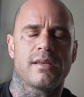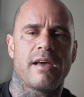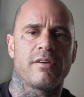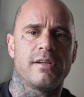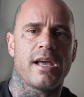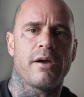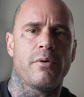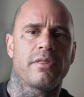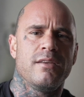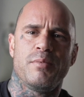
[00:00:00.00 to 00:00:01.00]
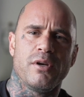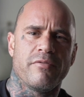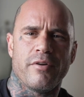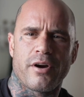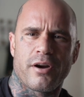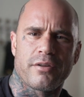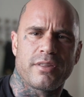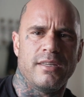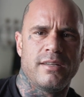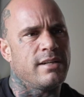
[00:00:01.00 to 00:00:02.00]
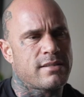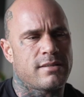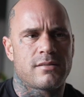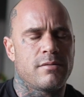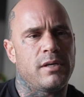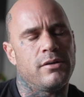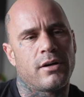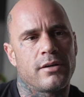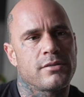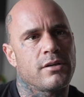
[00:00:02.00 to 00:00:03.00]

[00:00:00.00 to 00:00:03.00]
every day with his beautiful earth and lessons to be learned.